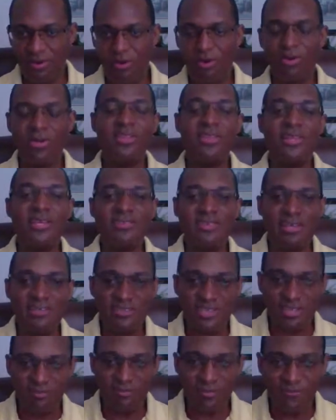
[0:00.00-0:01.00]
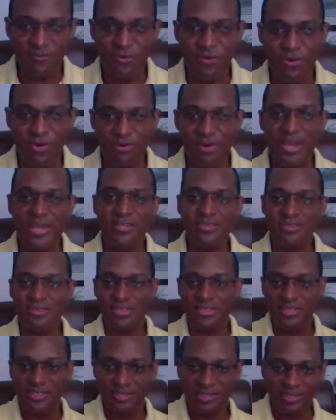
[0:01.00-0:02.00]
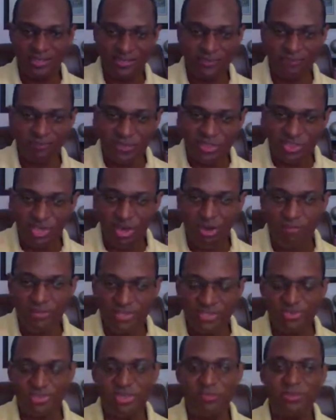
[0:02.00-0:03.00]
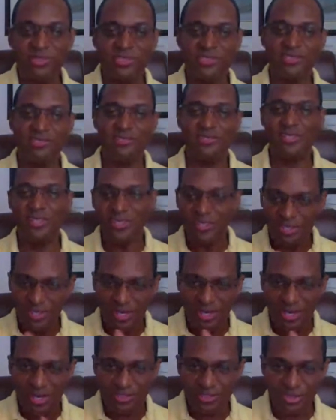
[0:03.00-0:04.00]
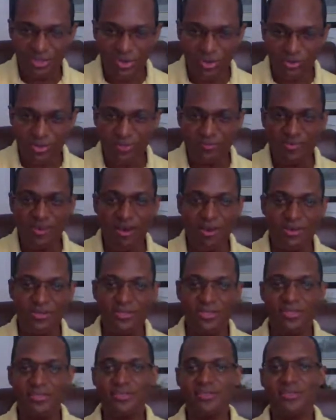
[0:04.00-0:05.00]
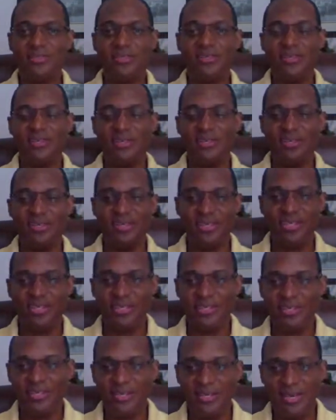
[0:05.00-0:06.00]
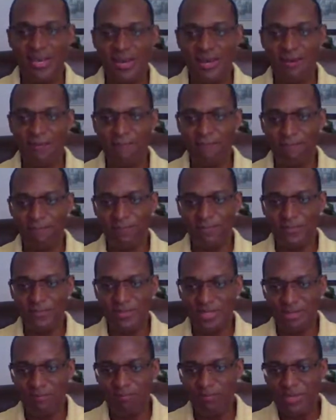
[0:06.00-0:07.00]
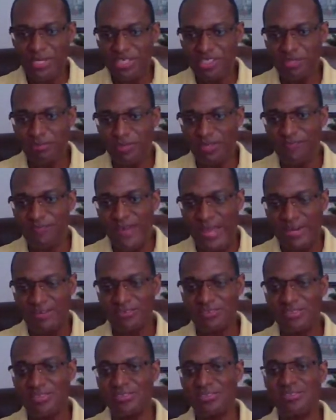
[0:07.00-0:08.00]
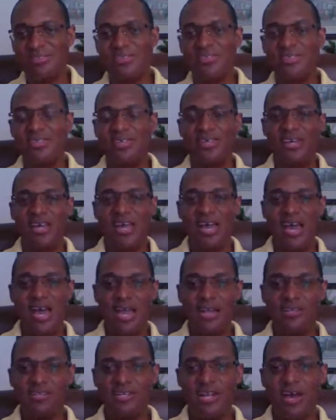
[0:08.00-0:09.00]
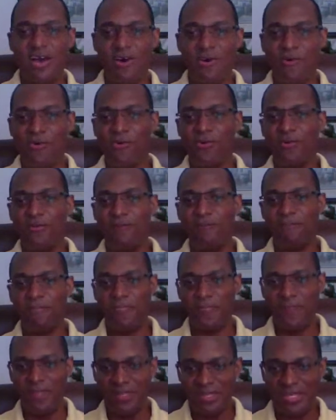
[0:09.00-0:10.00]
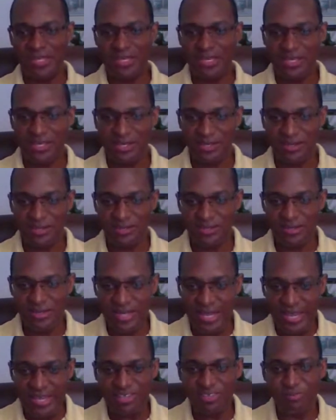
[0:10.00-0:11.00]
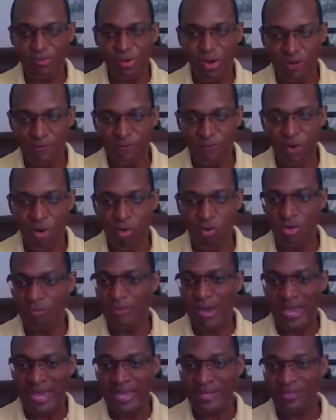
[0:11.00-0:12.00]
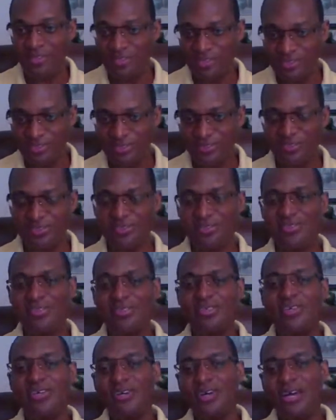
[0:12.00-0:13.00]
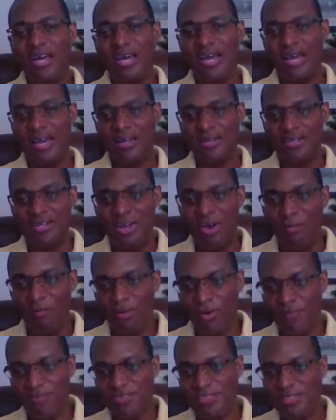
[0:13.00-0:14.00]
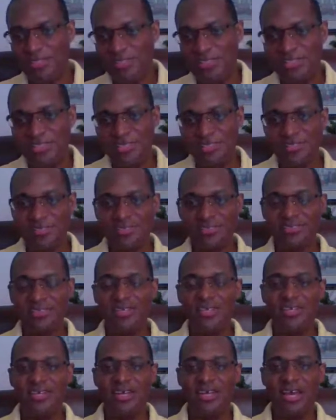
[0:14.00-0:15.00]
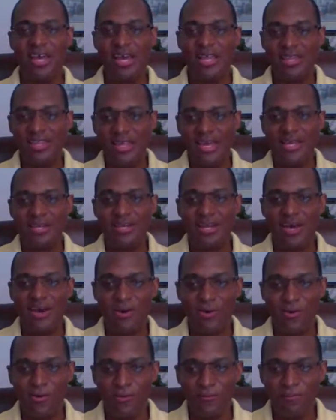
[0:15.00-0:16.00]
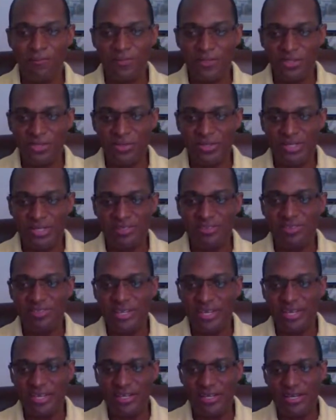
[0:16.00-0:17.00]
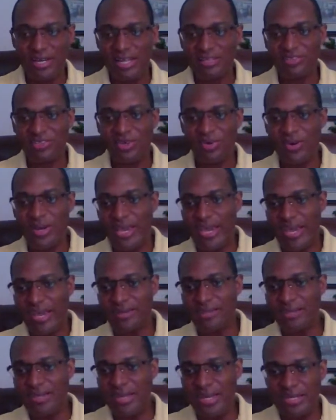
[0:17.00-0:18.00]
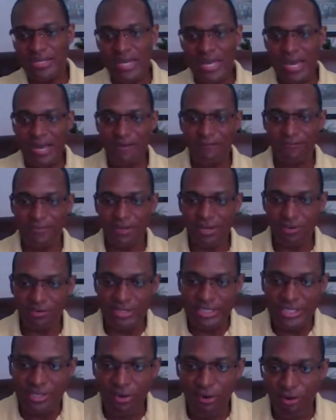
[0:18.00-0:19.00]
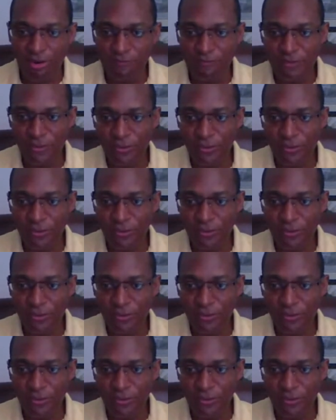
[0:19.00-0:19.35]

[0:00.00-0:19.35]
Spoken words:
all the things I said before, right? The job description, the code of conduct, the impeachable offenses, and now the case brought forward by any citizen and the number of signatures. And then now you can say, let's go ahead and have a recall